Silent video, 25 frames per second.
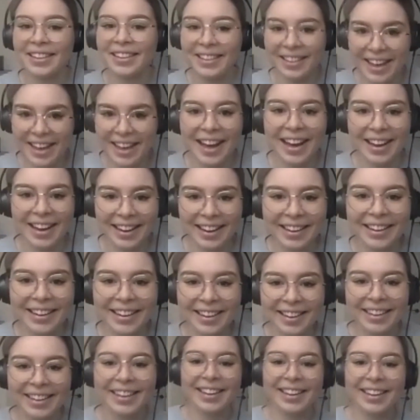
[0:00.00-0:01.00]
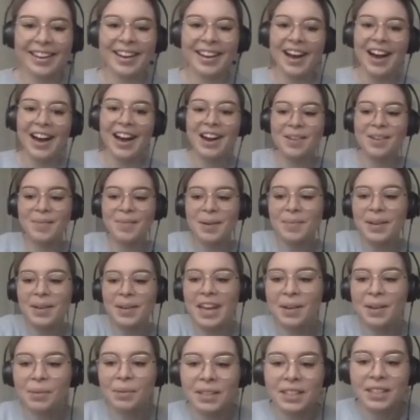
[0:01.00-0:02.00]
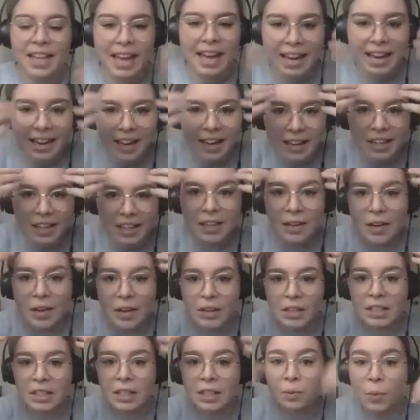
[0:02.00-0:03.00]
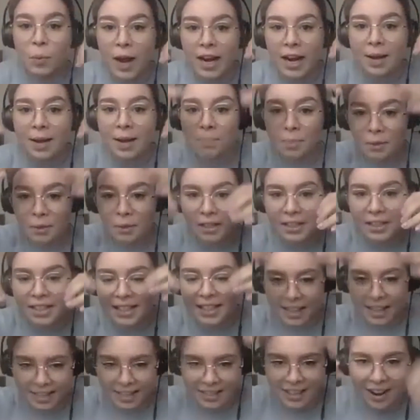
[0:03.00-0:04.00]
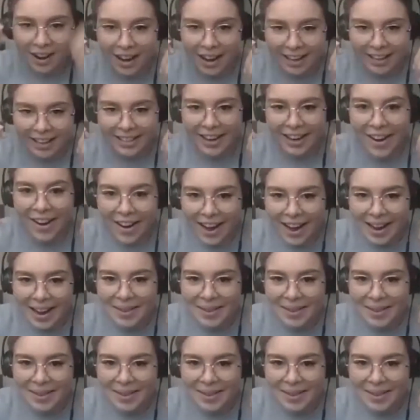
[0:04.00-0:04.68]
yeah, I remember he was like sweating bullets the entire time.